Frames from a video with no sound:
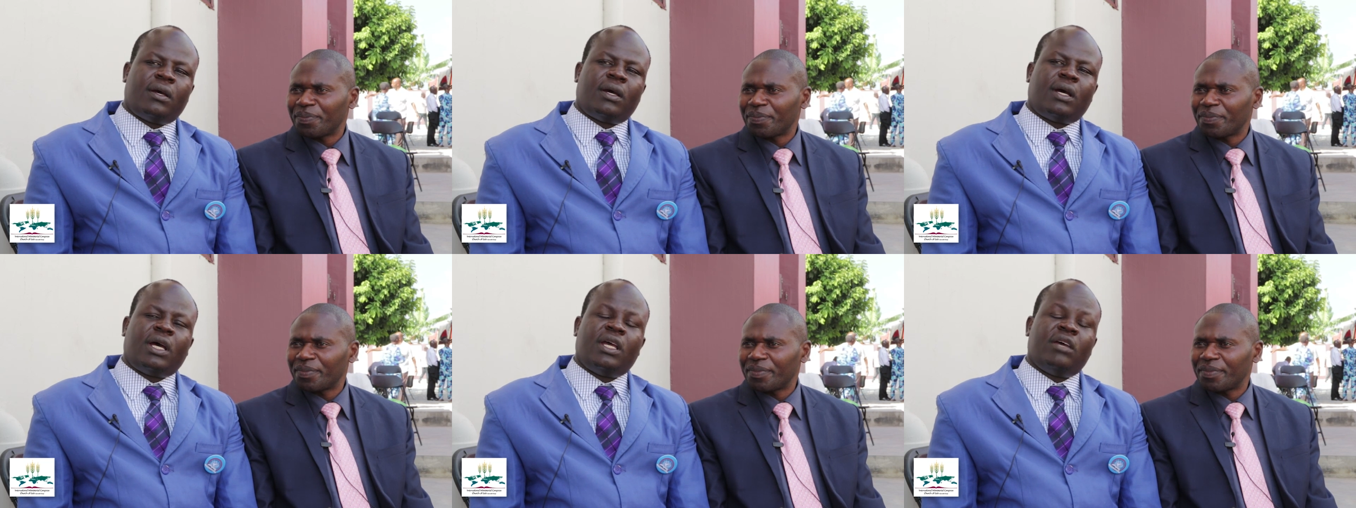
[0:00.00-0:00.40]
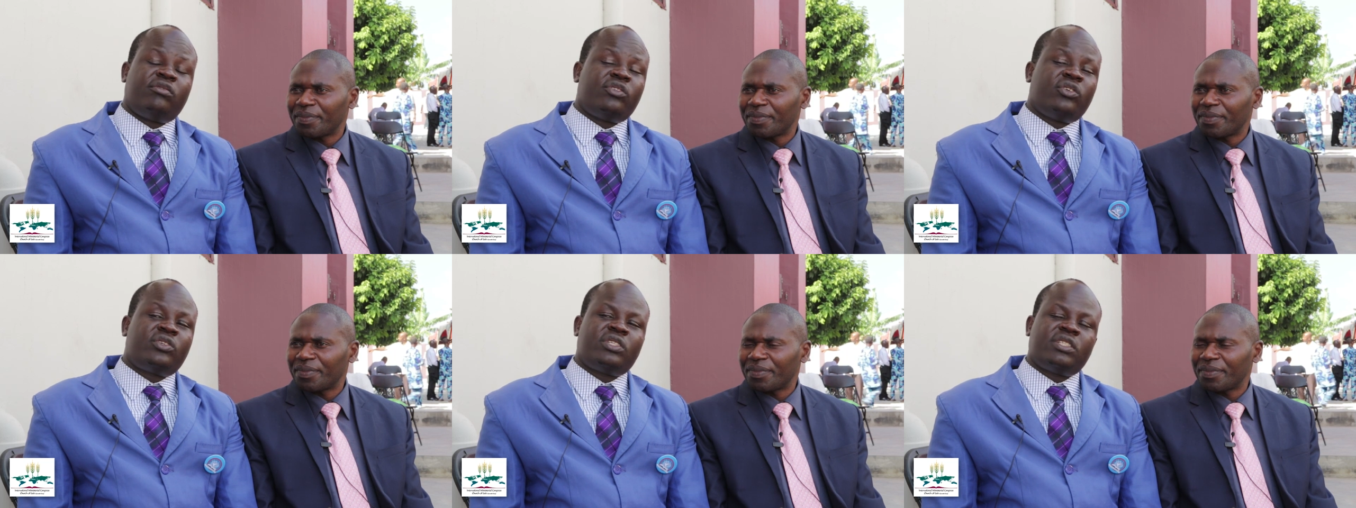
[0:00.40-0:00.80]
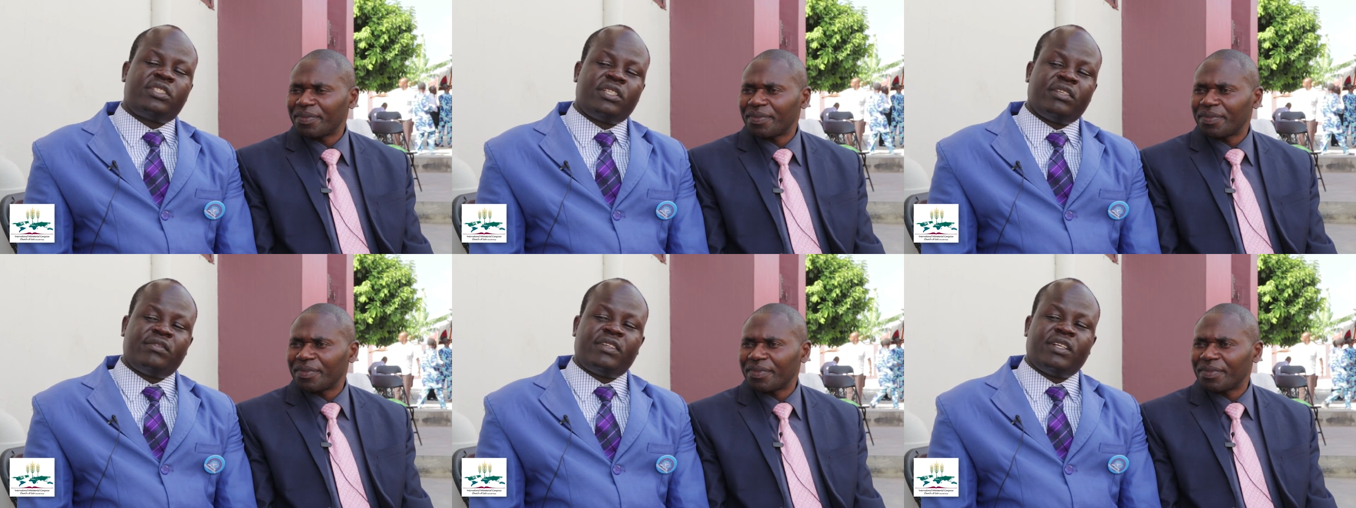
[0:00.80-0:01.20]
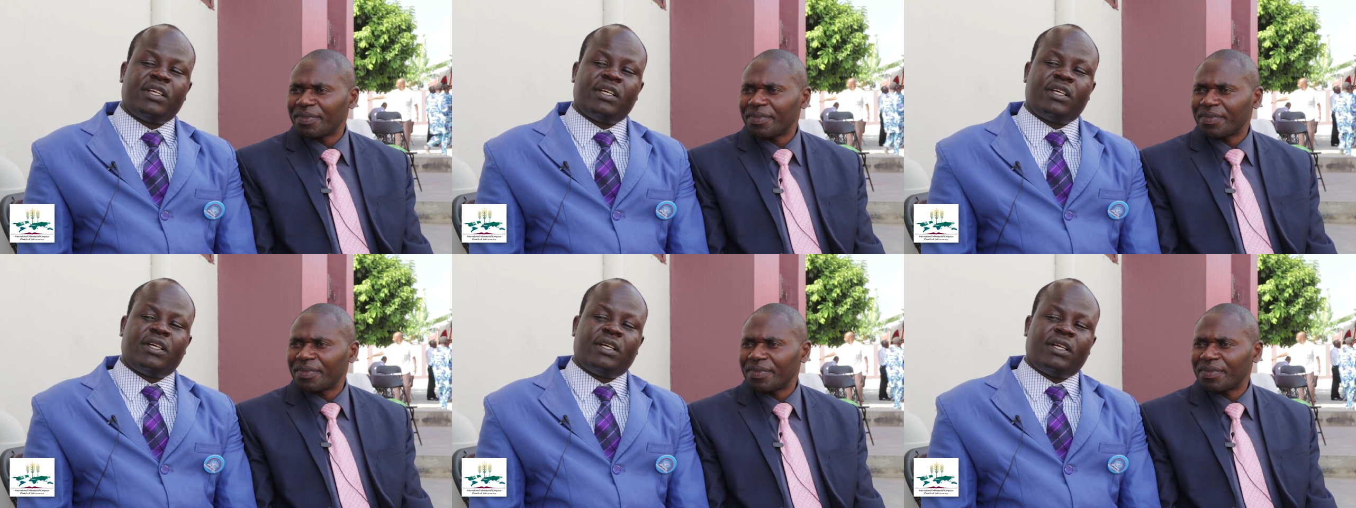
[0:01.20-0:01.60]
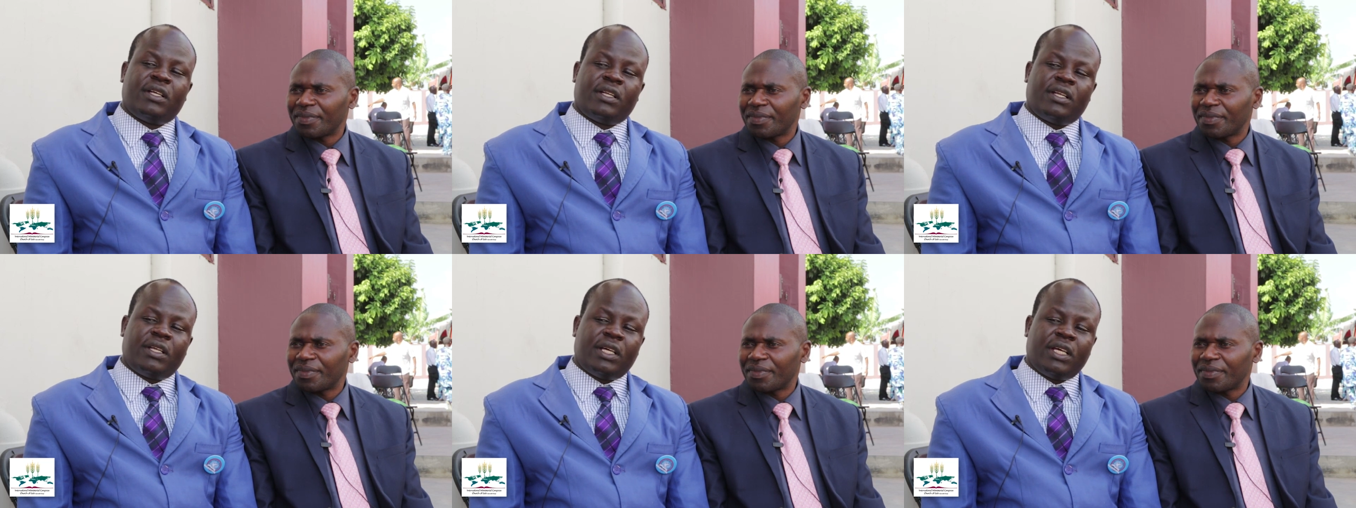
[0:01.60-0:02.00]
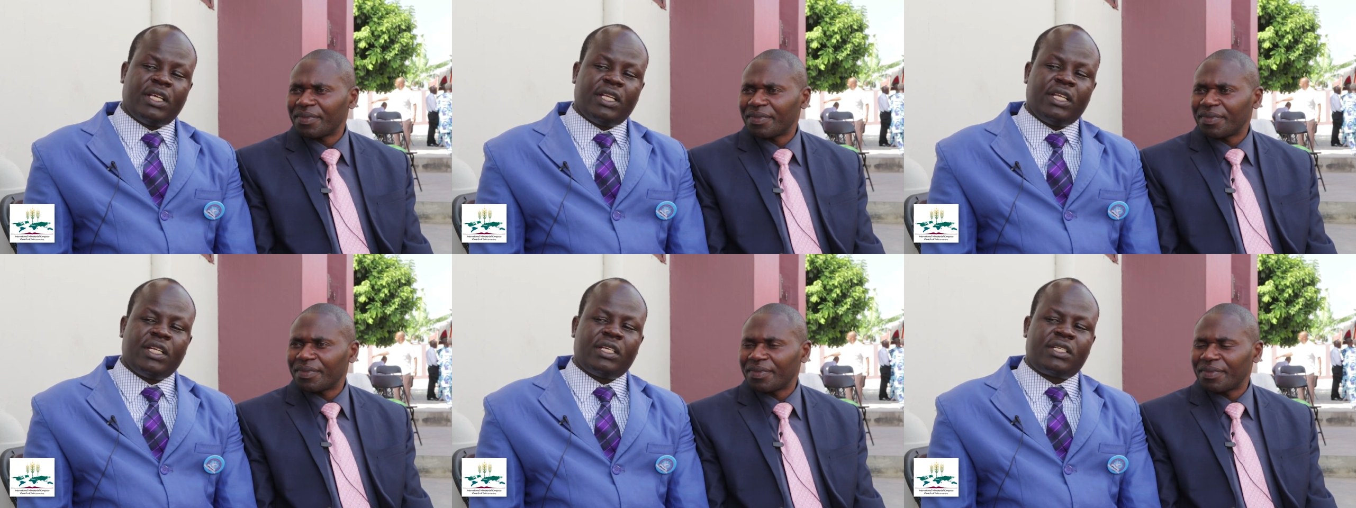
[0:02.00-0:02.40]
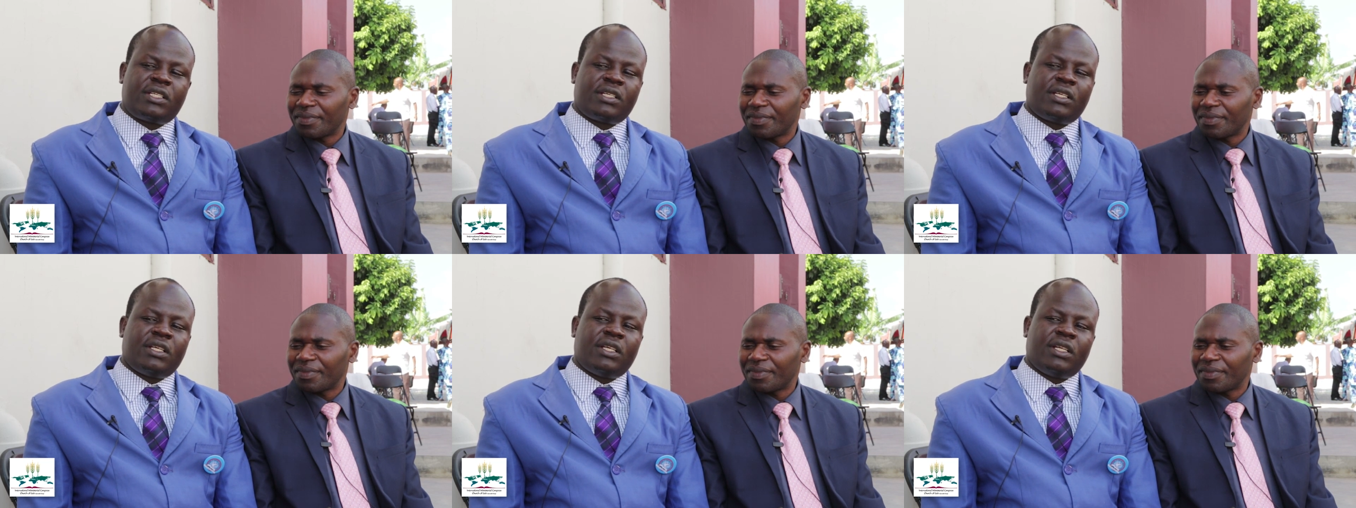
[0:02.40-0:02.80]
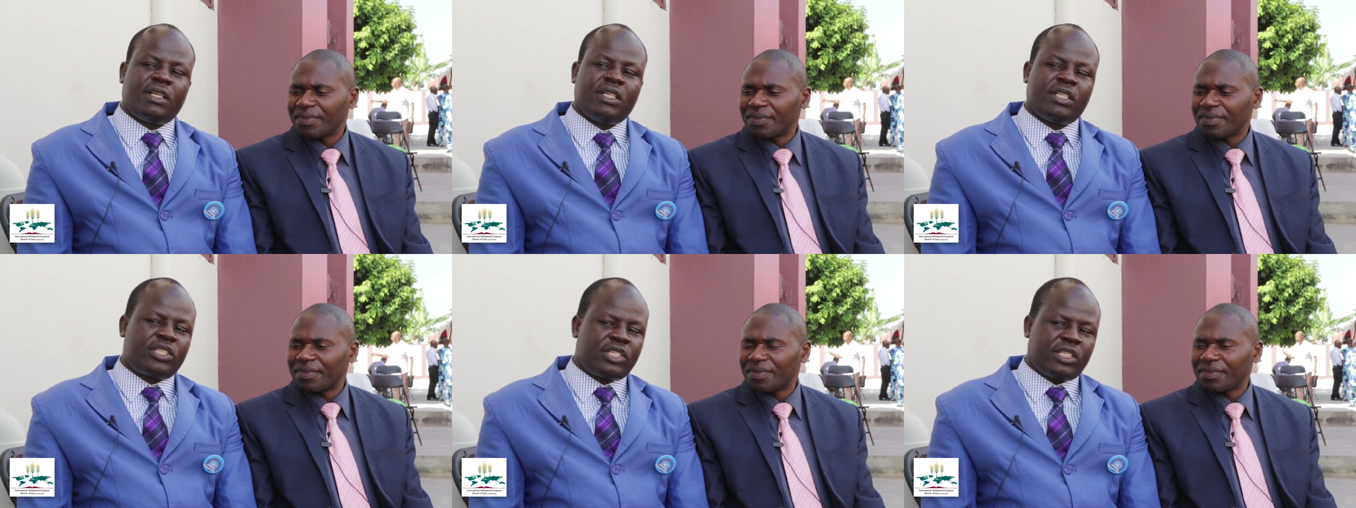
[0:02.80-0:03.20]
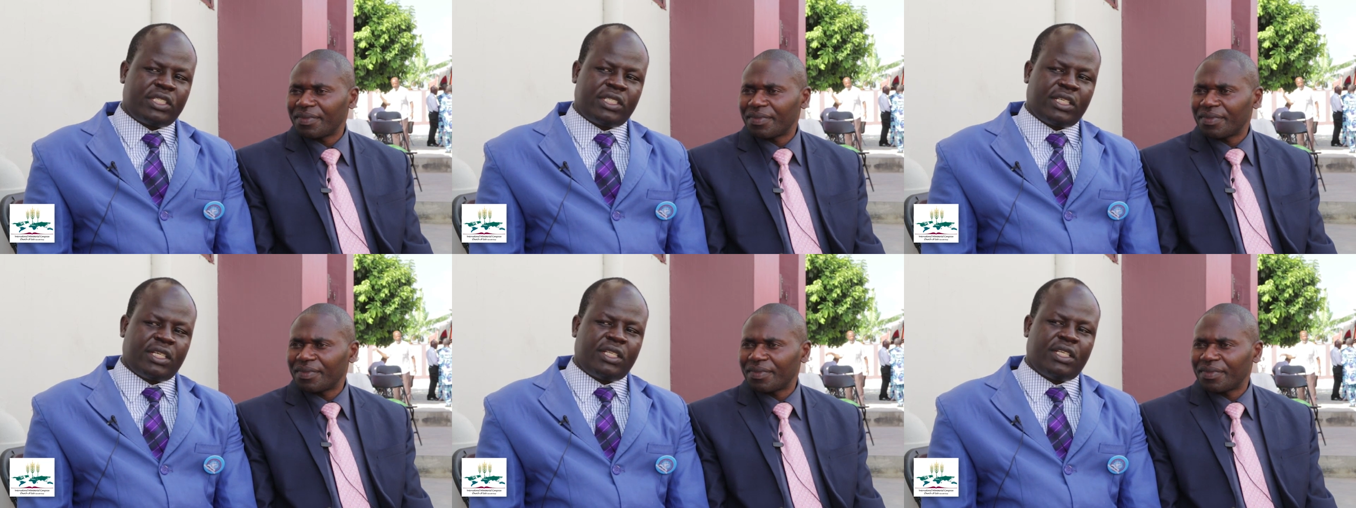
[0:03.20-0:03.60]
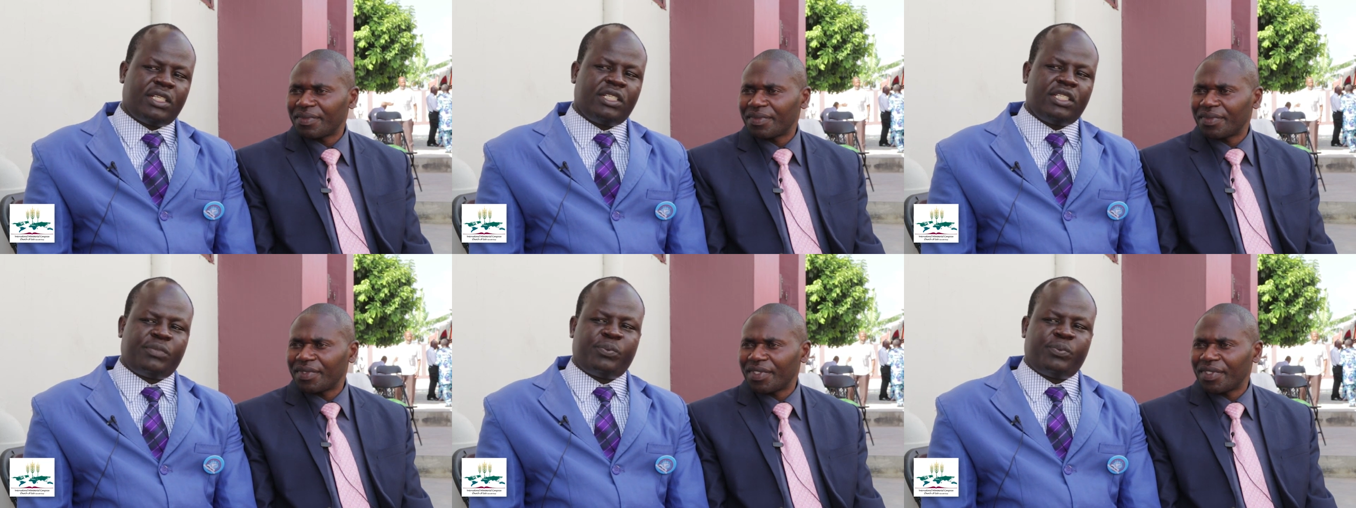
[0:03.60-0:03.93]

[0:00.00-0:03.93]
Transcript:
Speaker 1: I have not received any literature that is